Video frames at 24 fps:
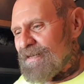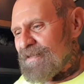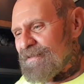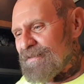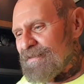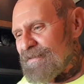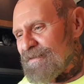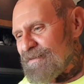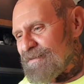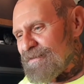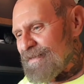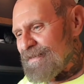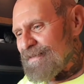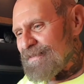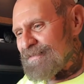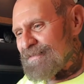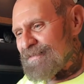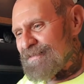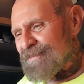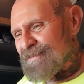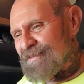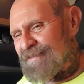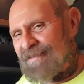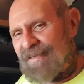there it's
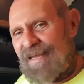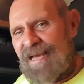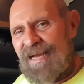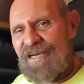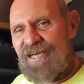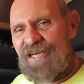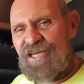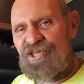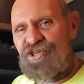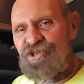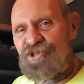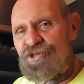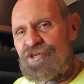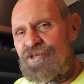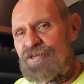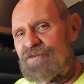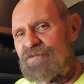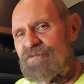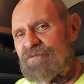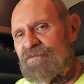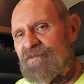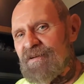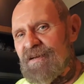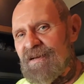sluggish.
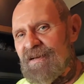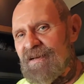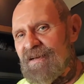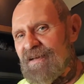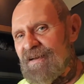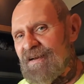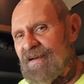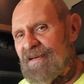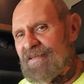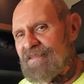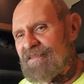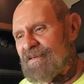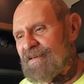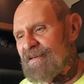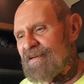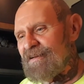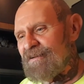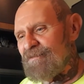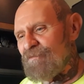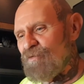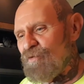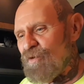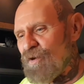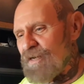And I think
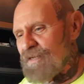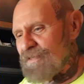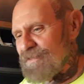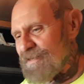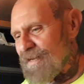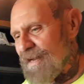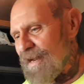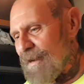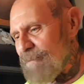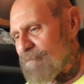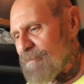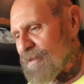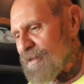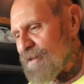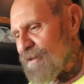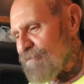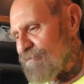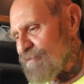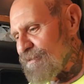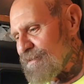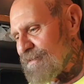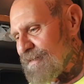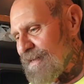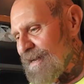what has happened
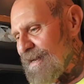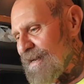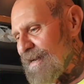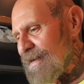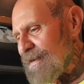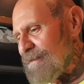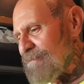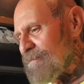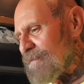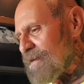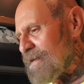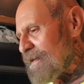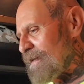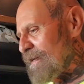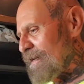over time,